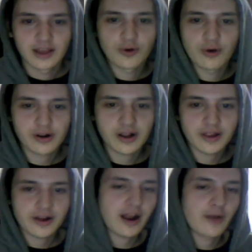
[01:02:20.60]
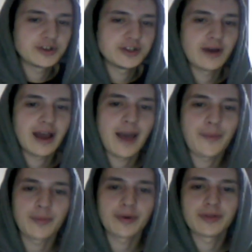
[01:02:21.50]
Core Color, I wish you a
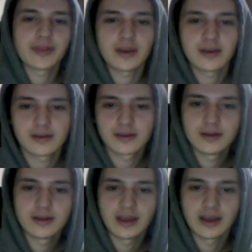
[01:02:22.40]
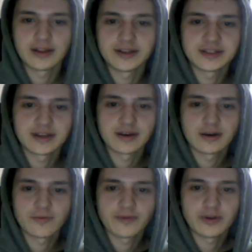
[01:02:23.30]
happy birthday, and
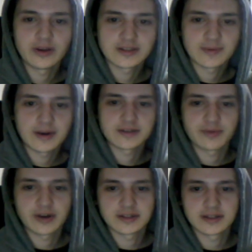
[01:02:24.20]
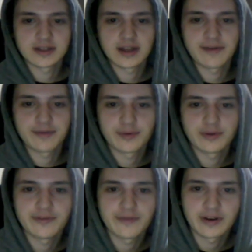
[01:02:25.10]
hopefully you get some awesome presents and have a
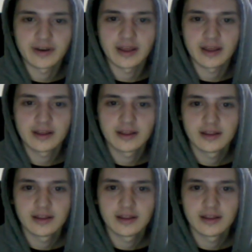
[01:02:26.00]
really fun day.